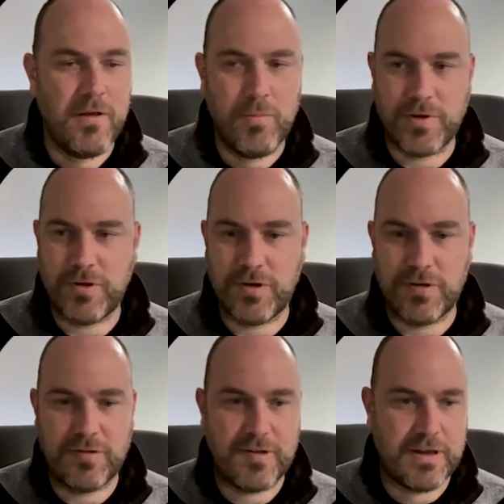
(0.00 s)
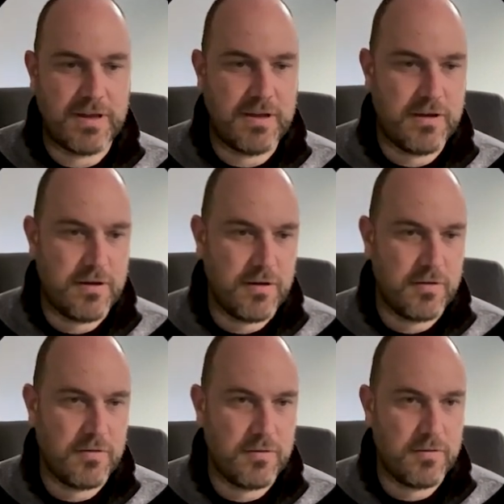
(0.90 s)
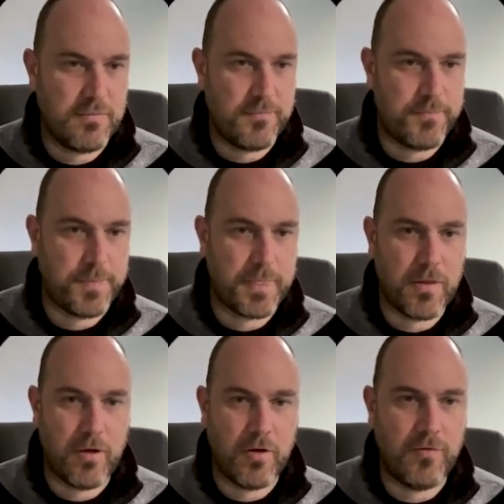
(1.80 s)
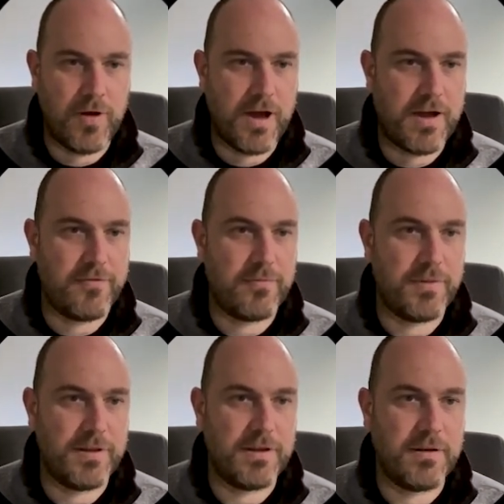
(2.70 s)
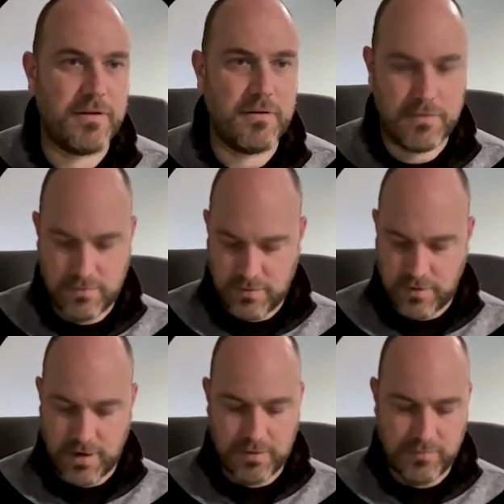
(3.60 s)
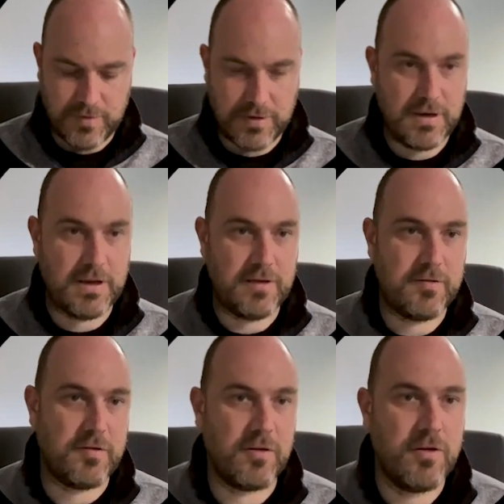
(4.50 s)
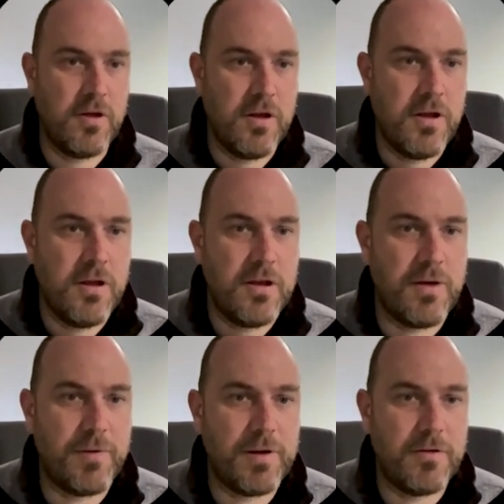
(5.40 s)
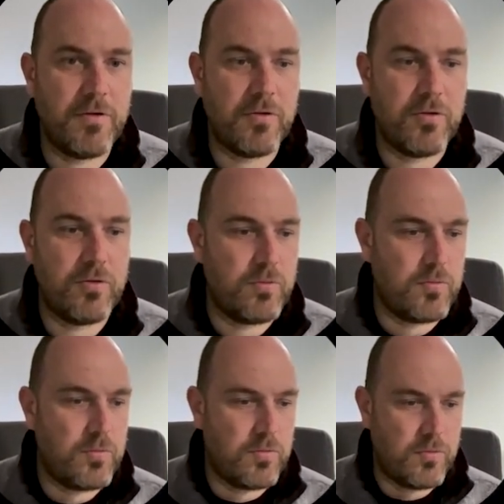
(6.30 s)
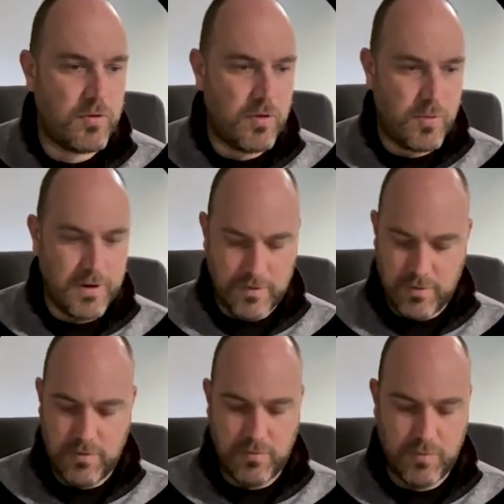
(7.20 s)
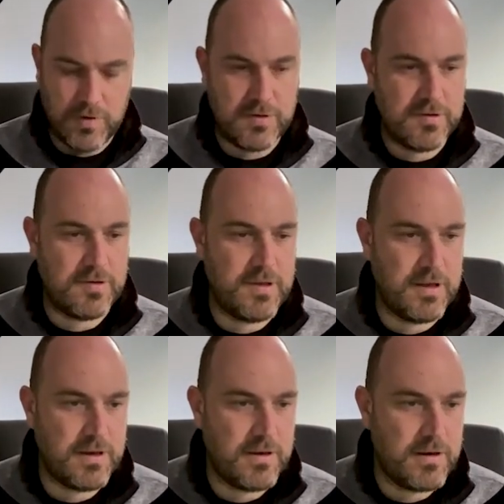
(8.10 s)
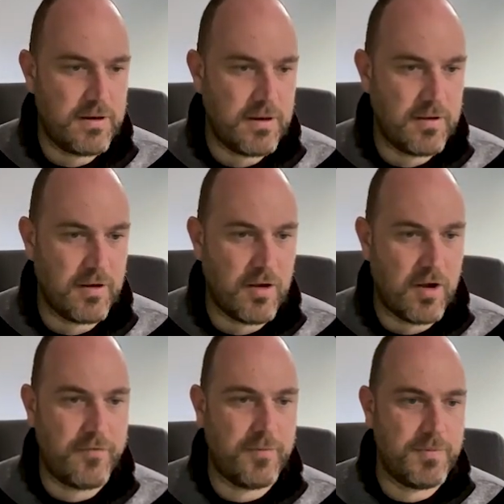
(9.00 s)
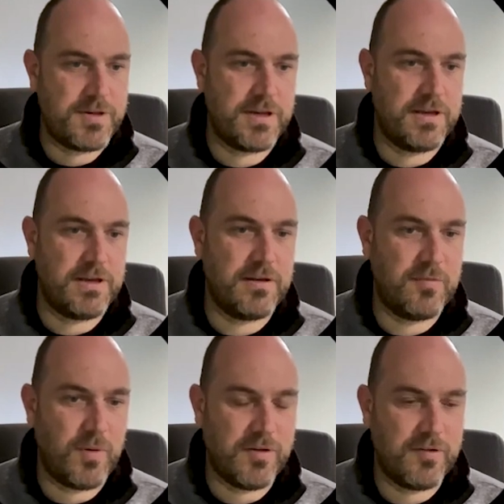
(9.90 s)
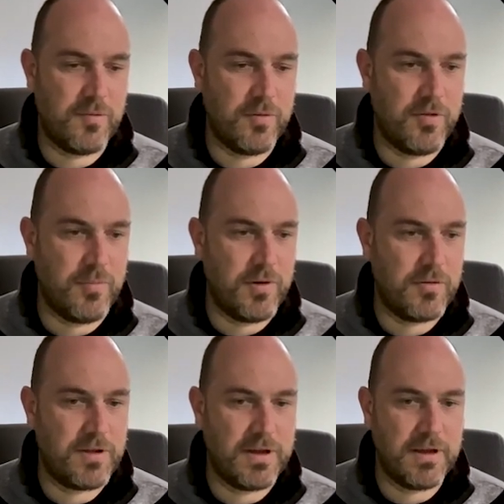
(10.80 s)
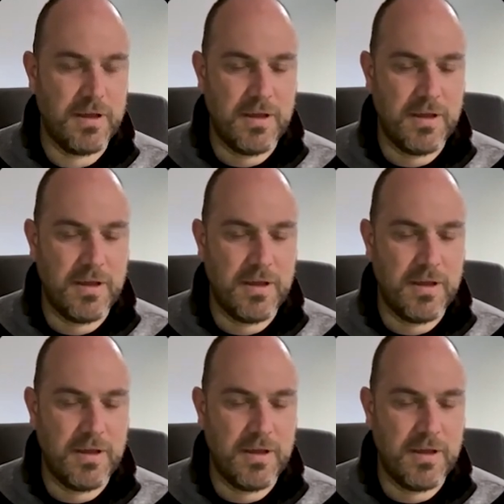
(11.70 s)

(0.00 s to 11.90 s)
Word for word: but you can see over half a million items in here. So now we're going to do the query that we just did, the coffee machine espresso with the milk thing.